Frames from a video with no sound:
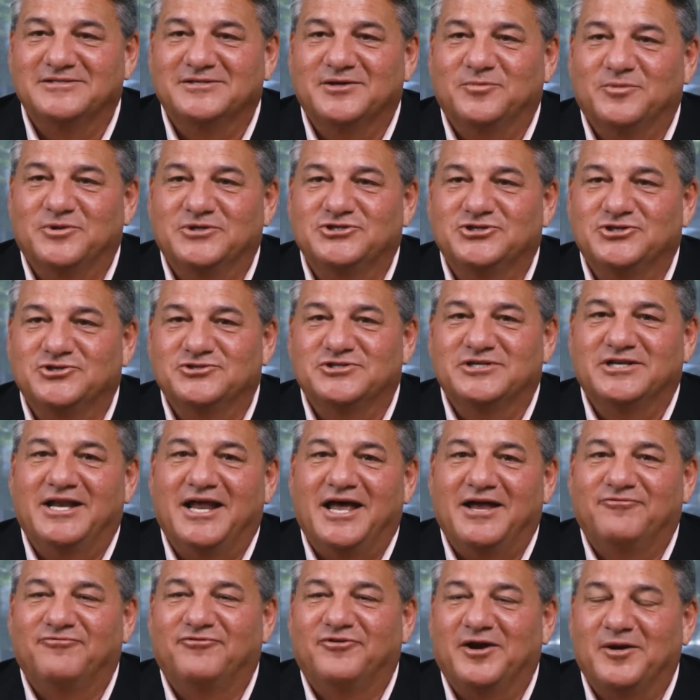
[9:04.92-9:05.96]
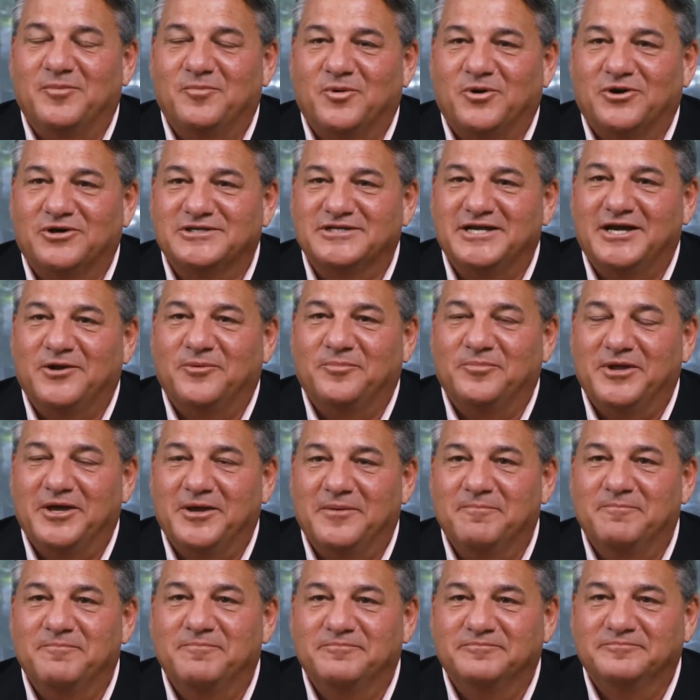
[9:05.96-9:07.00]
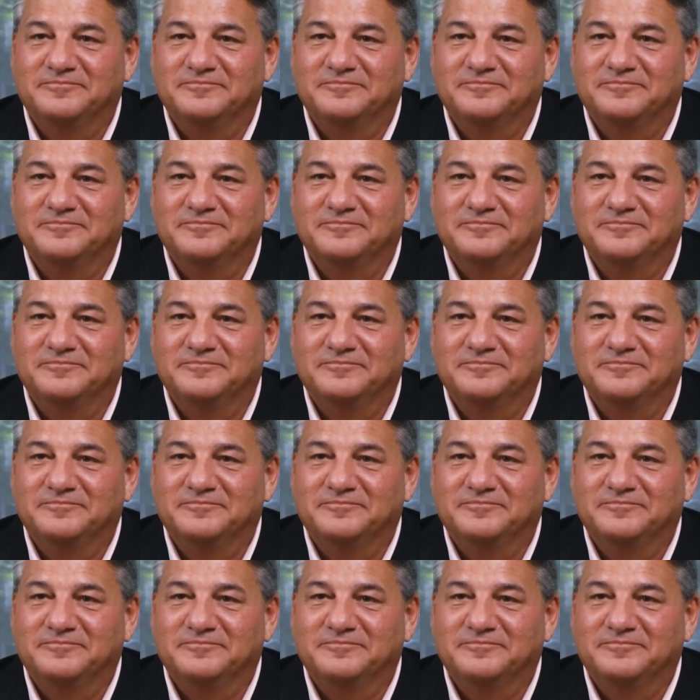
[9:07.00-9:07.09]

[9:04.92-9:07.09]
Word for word: someone's using that framework to help them.